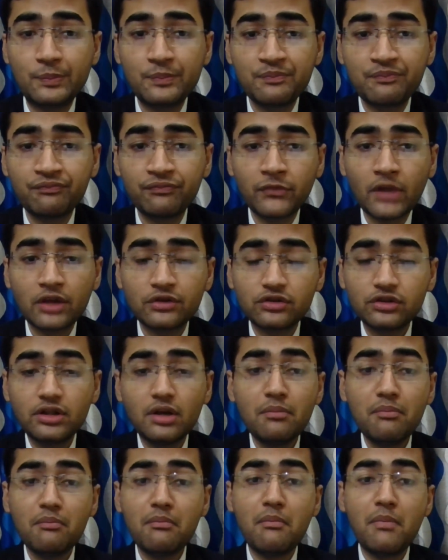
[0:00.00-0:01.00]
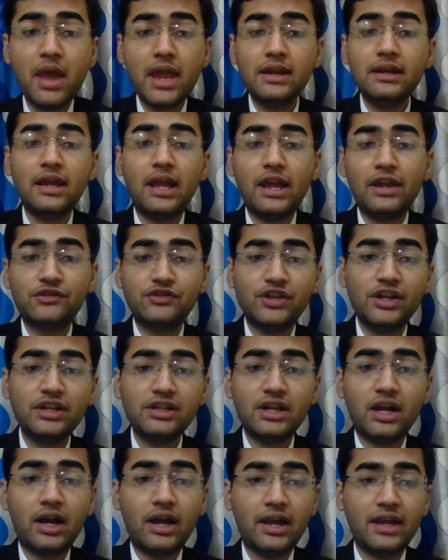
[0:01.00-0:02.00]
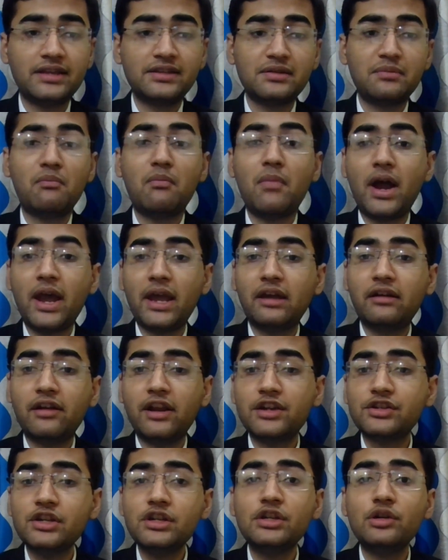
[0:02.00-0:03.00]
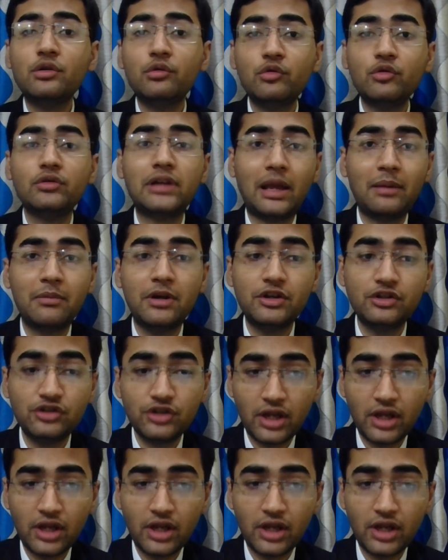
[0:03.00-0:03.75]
So the main agenda is migration due to climate change.